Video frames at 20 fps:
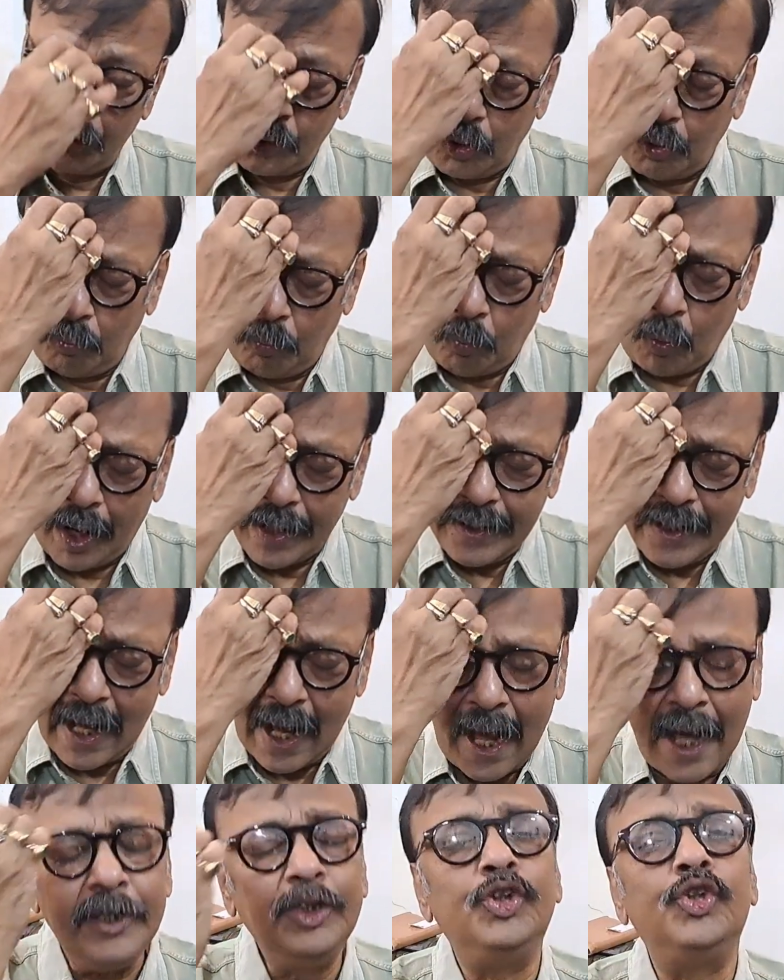you know, one
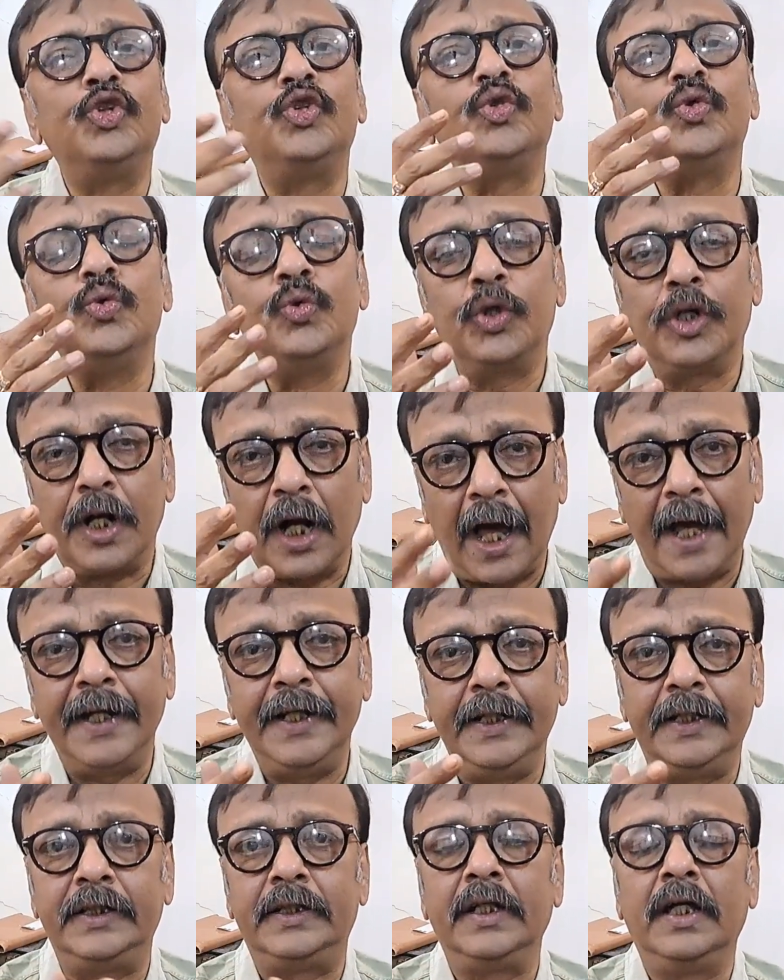has to
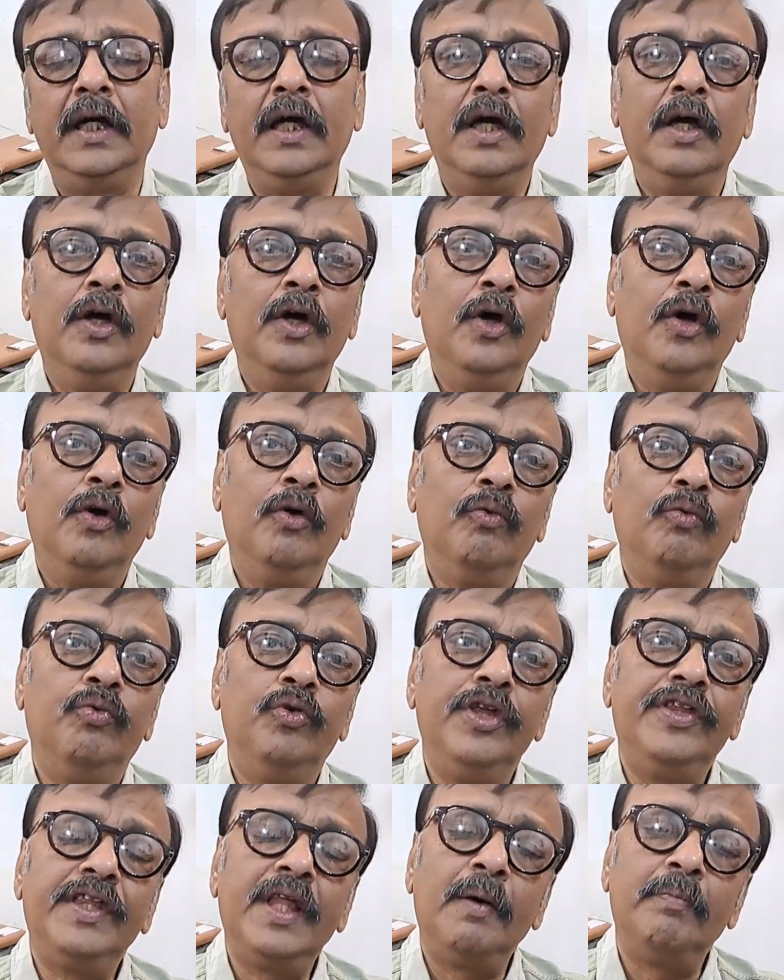write
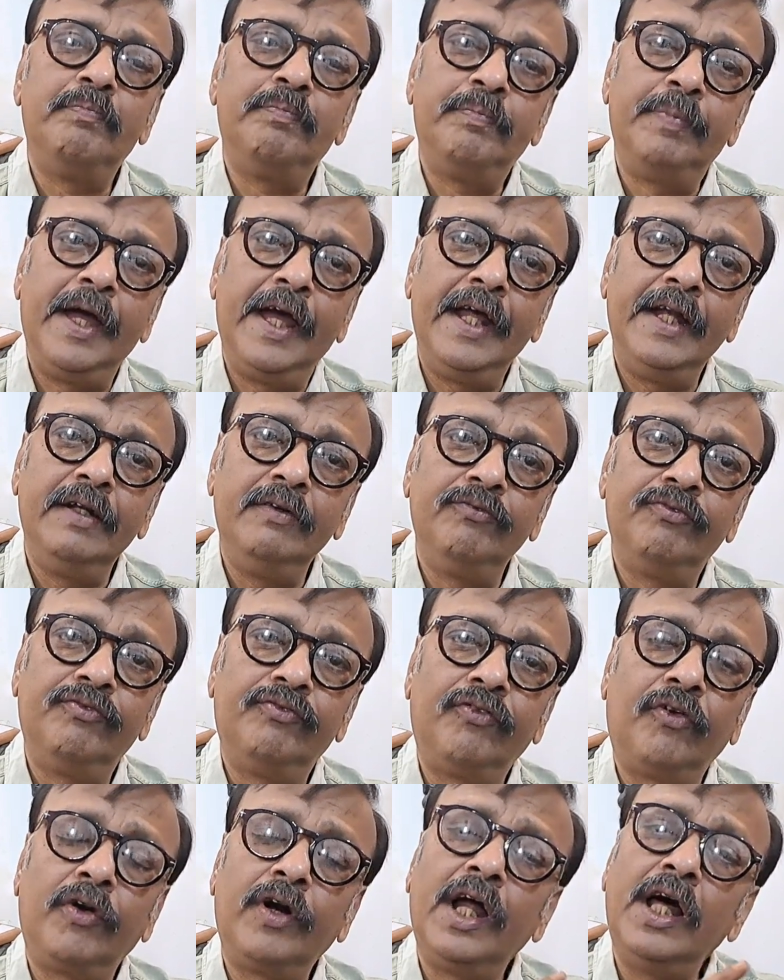with a pen
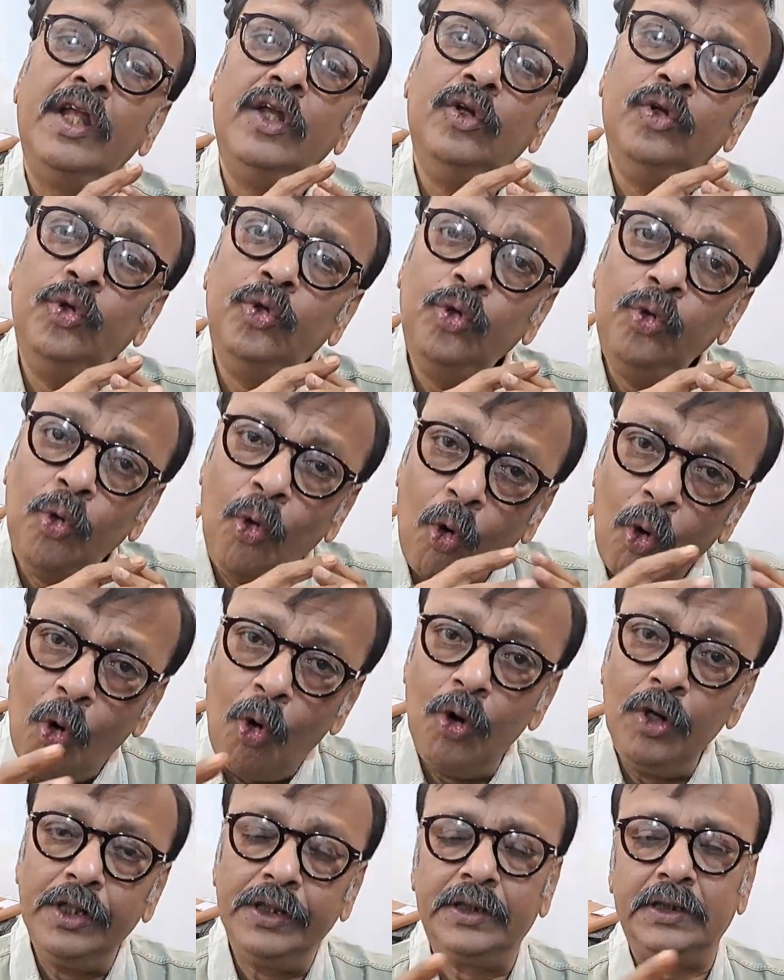for a
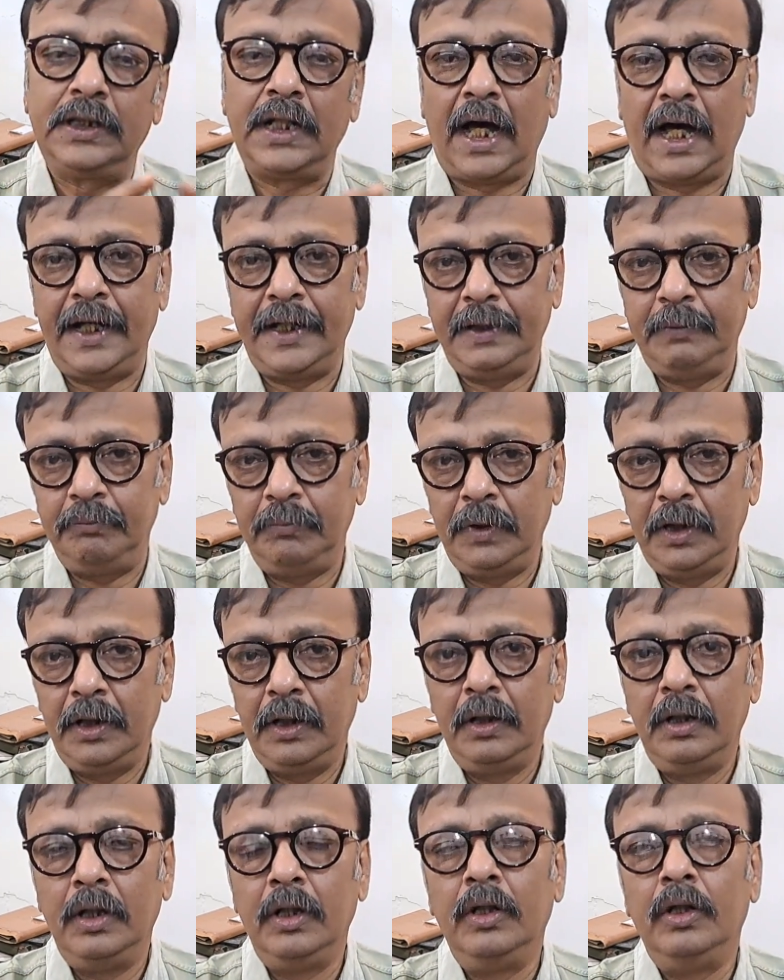long time
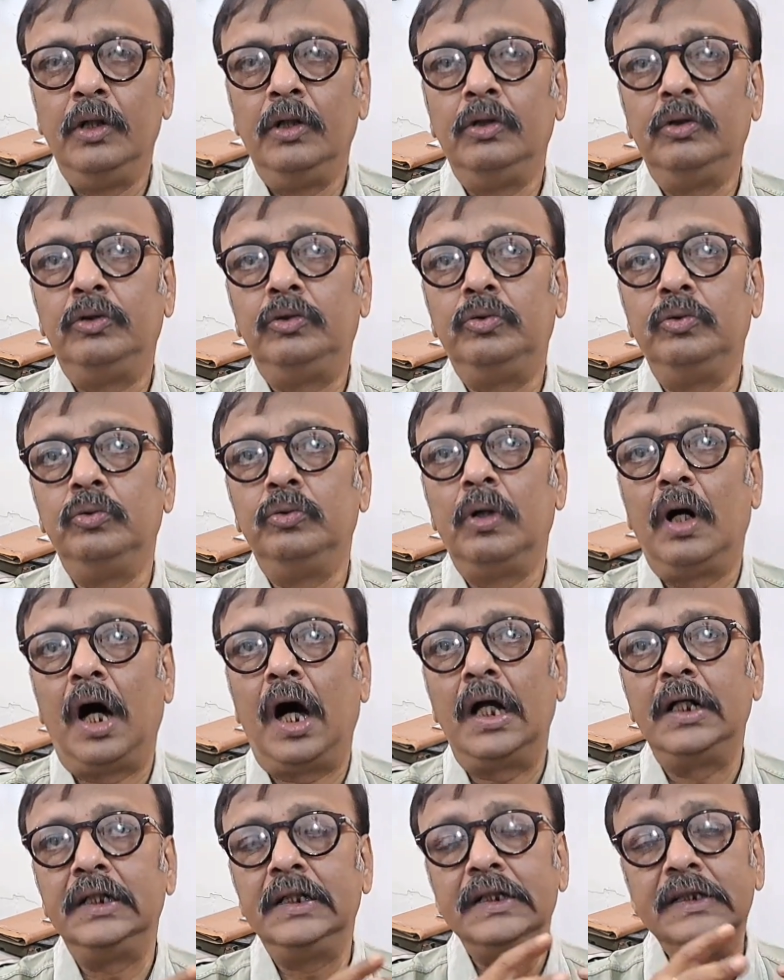
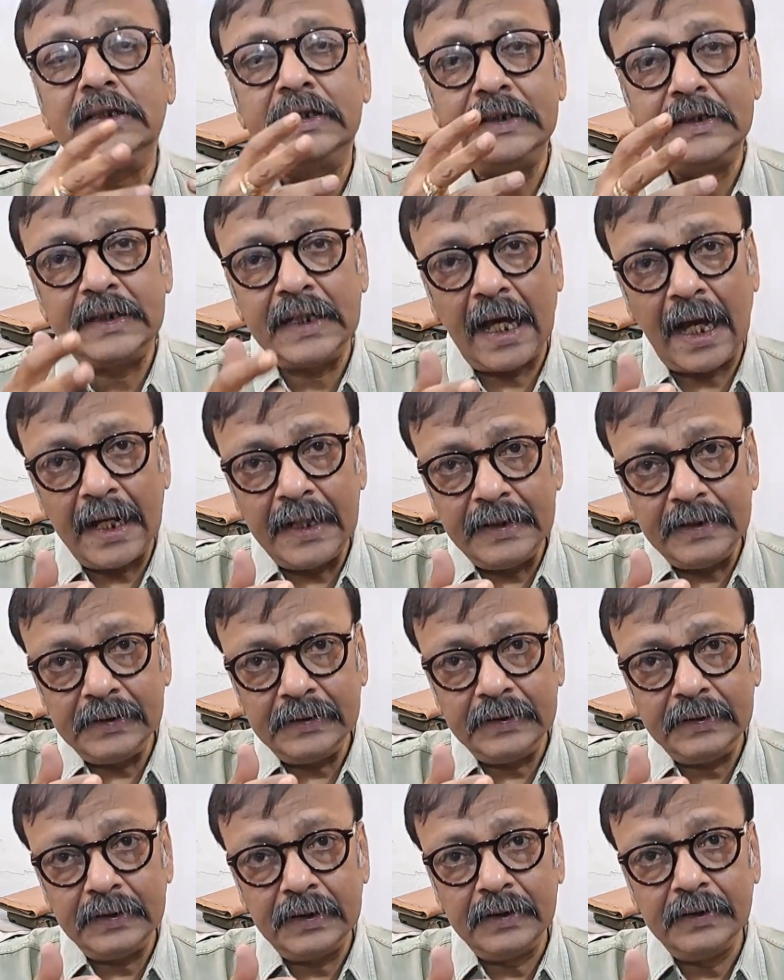to
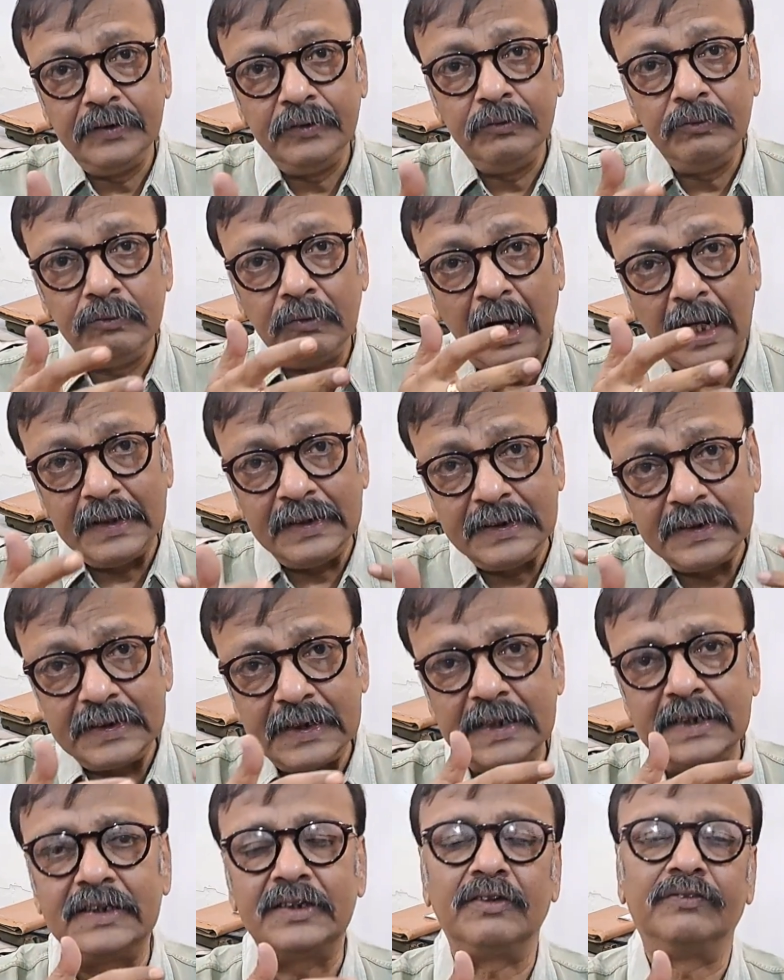understand the
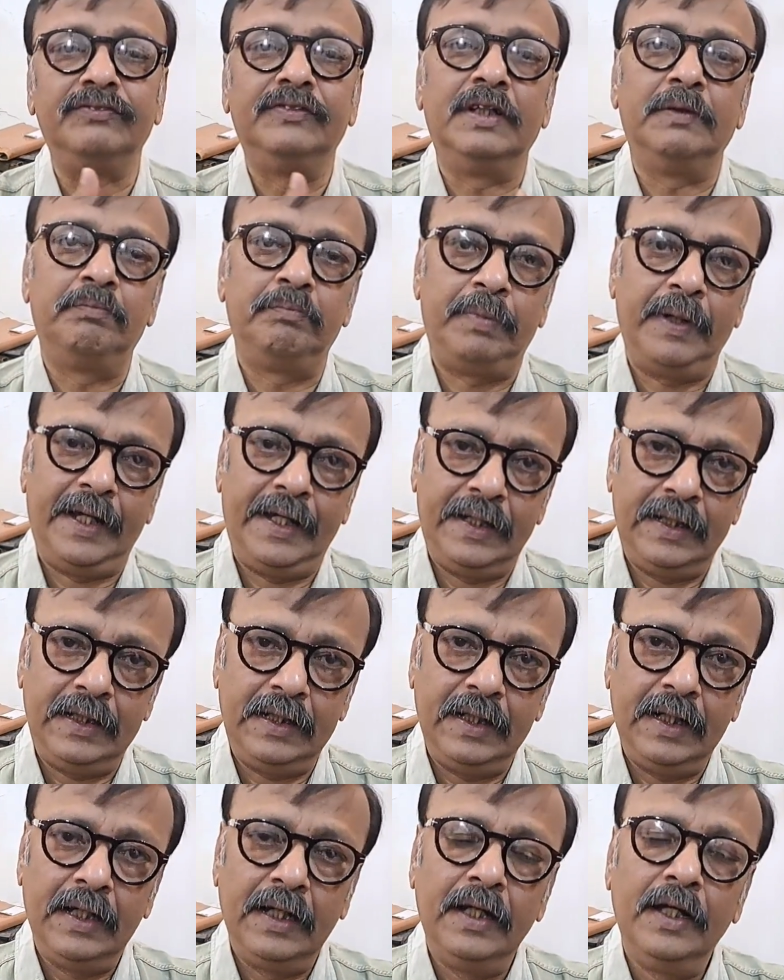nuances of the
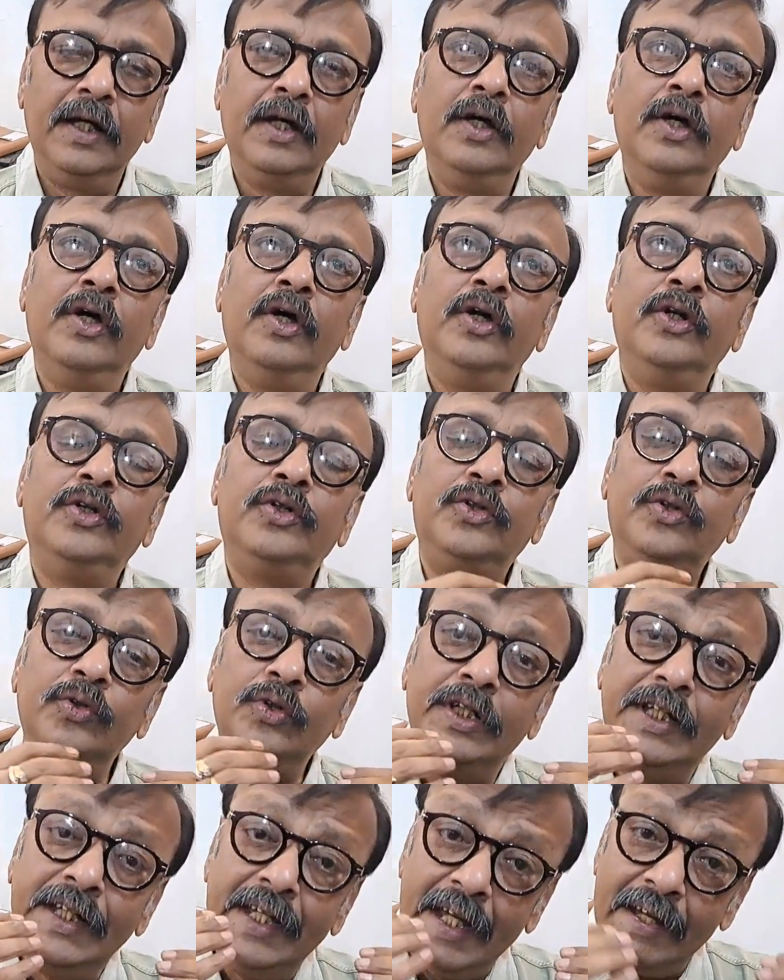pen,
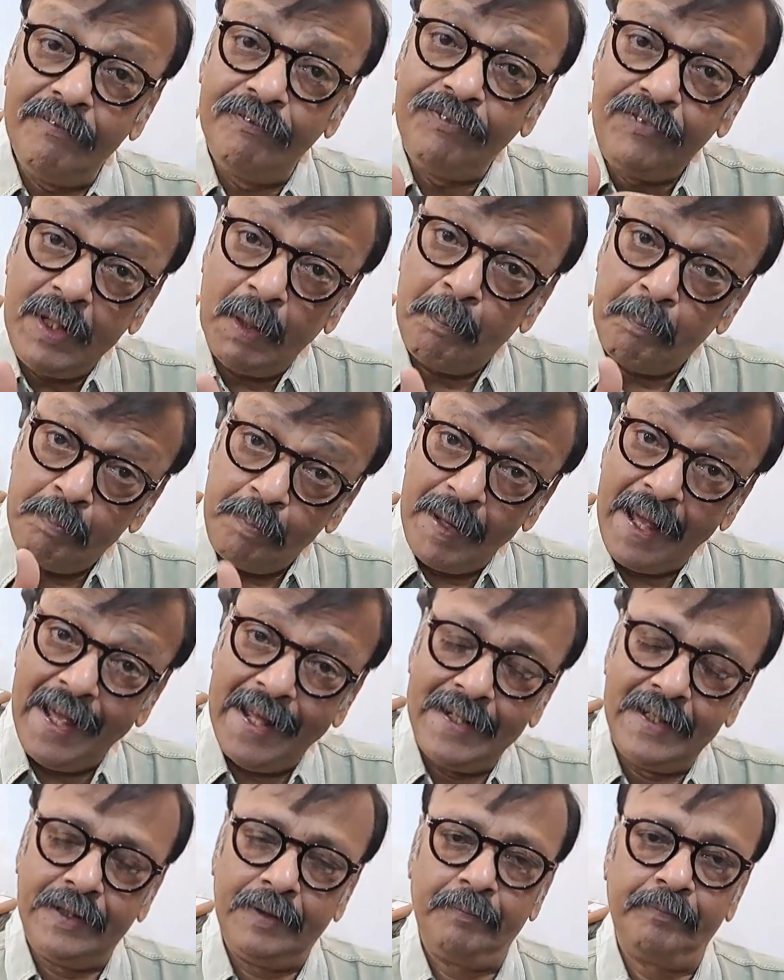to give the
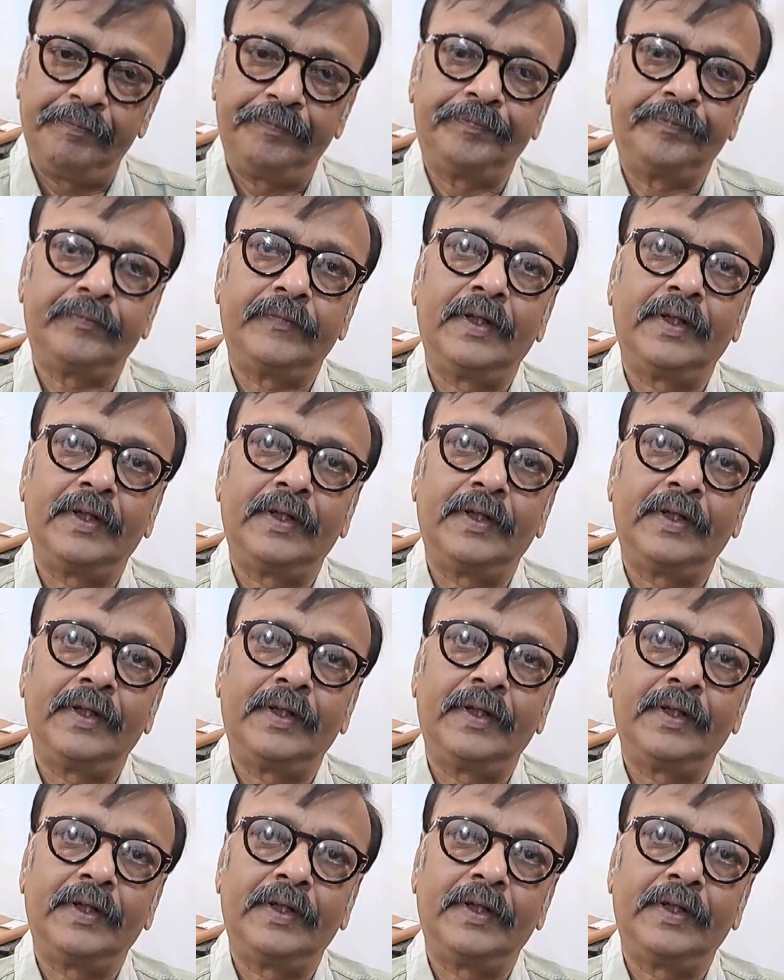pen